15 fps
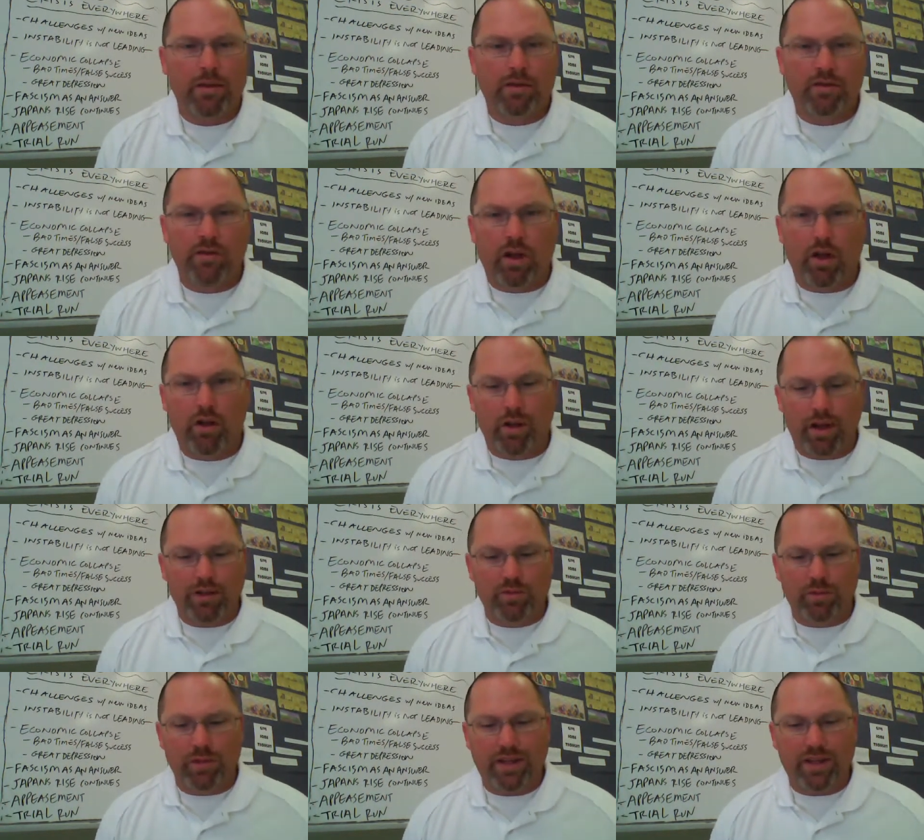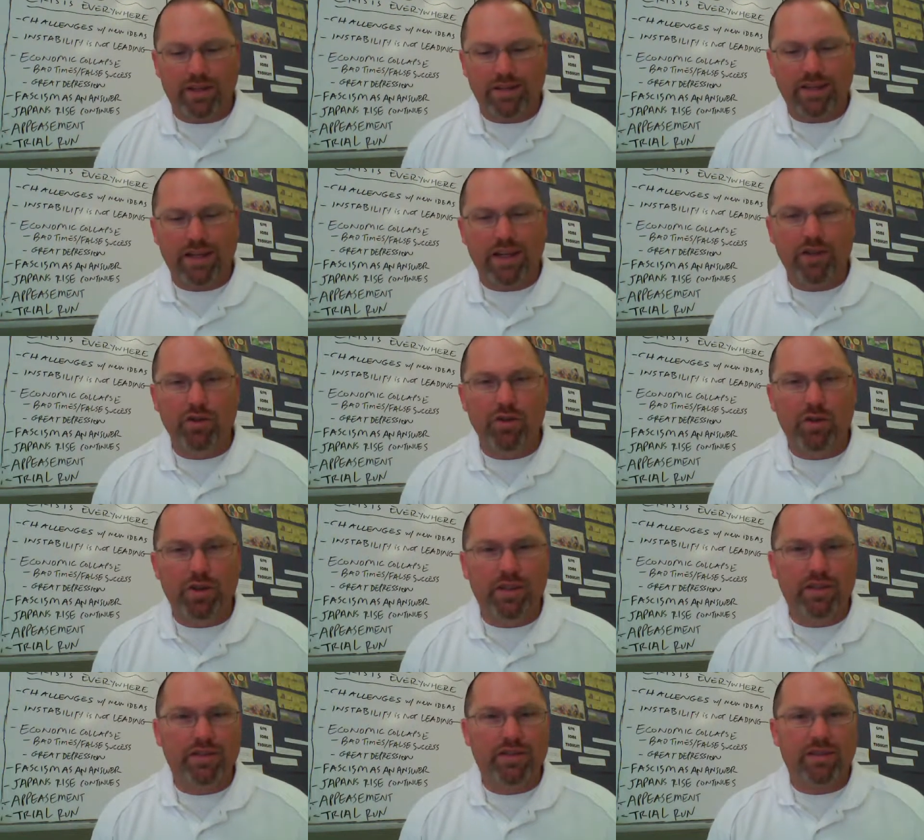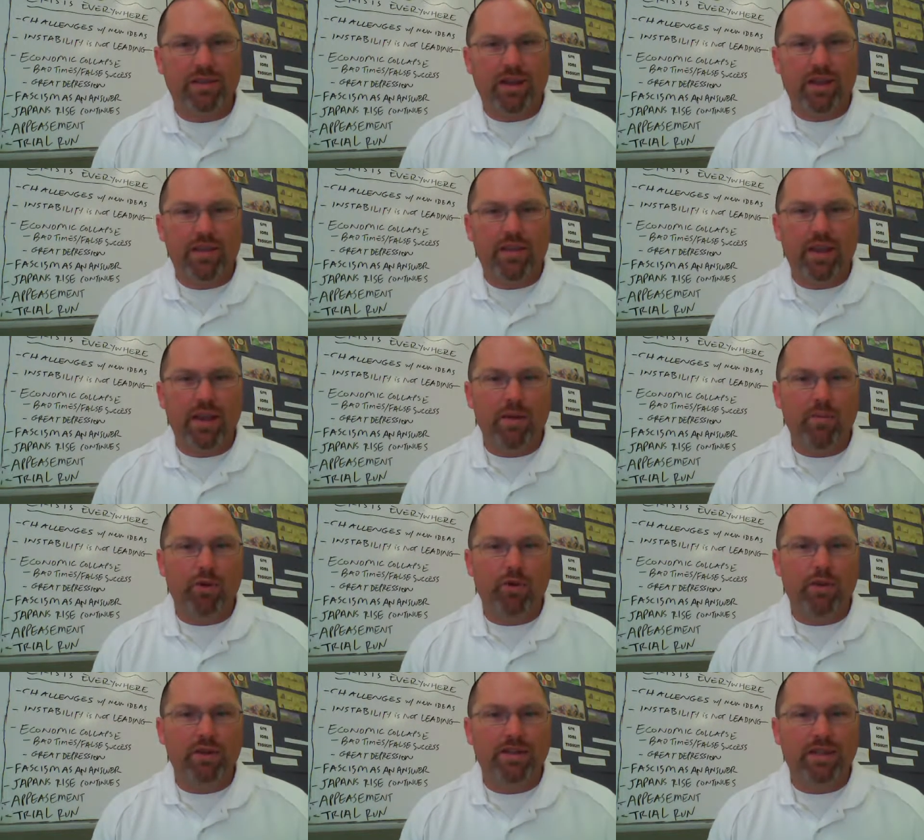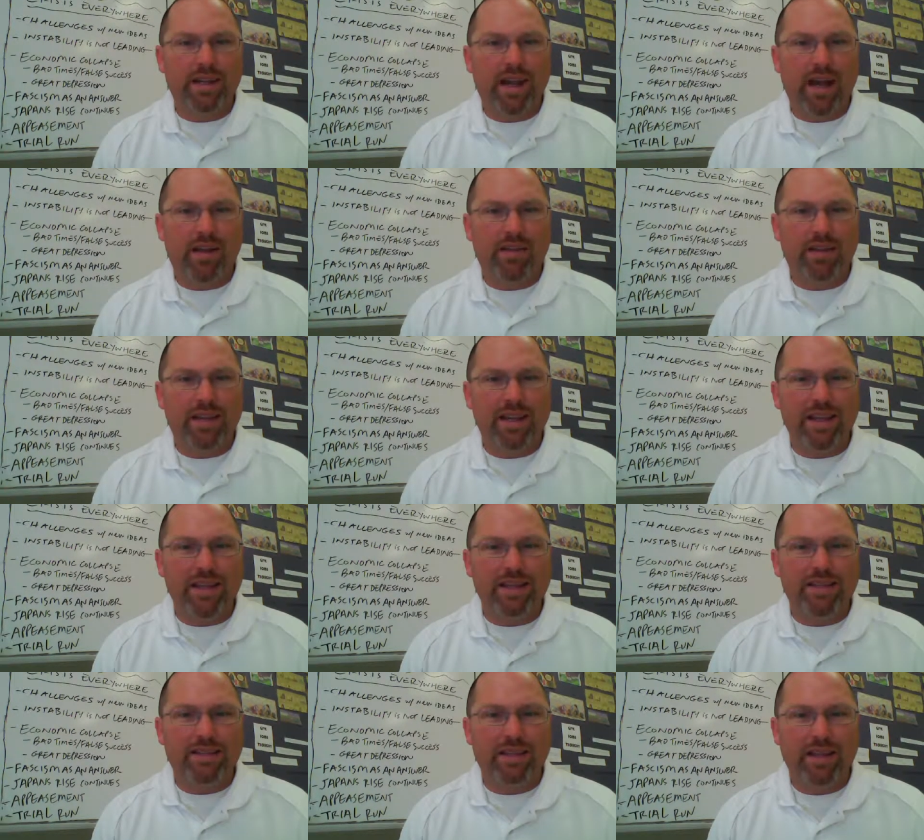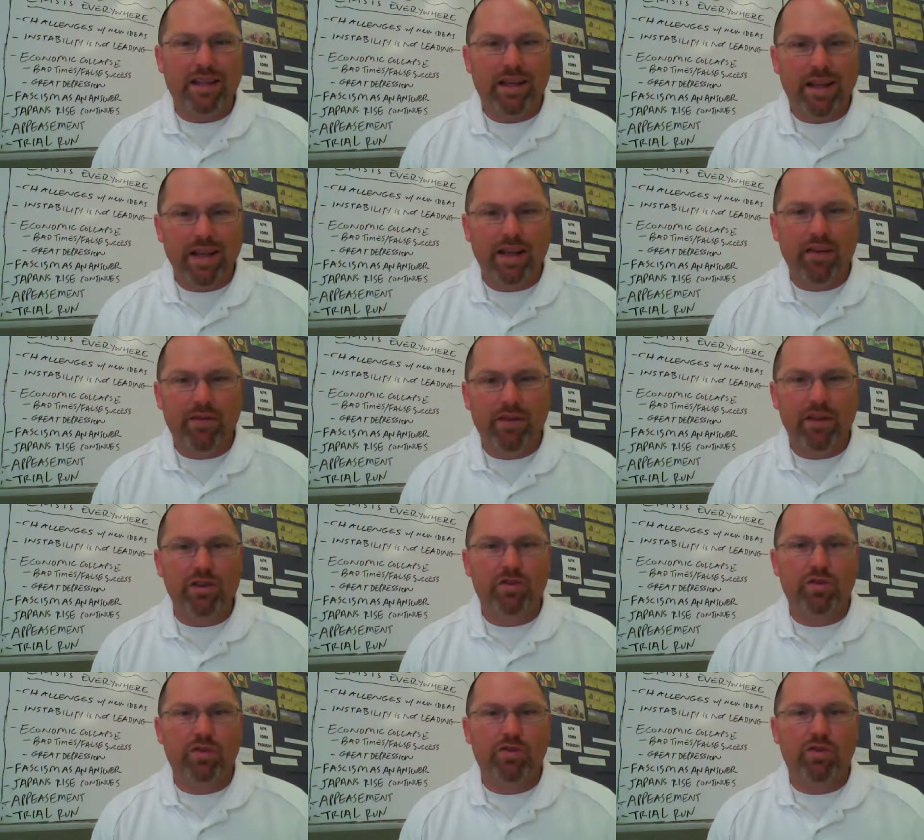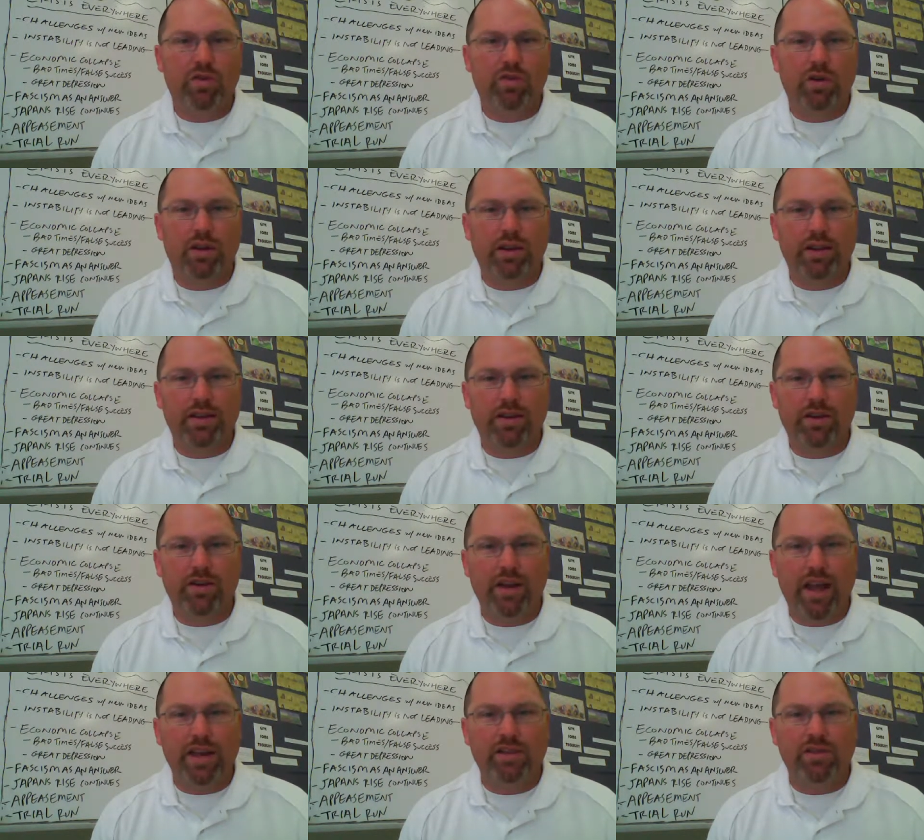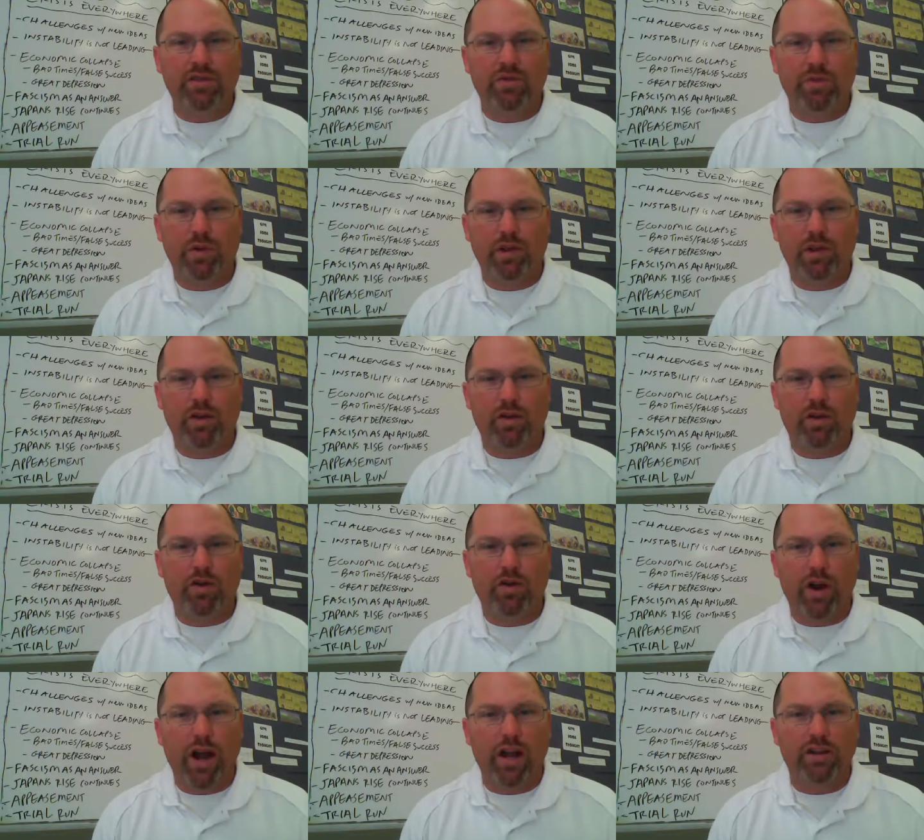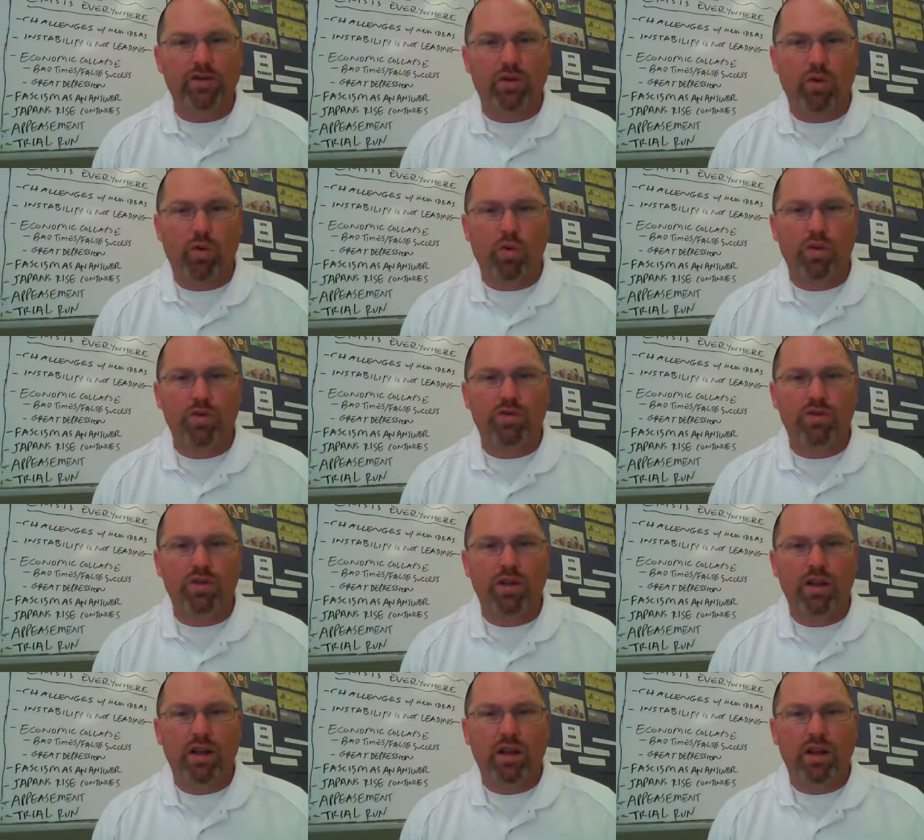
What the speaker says: So as we continue this theme, we're going to see how these individuals are going to lead their nations really on a crash course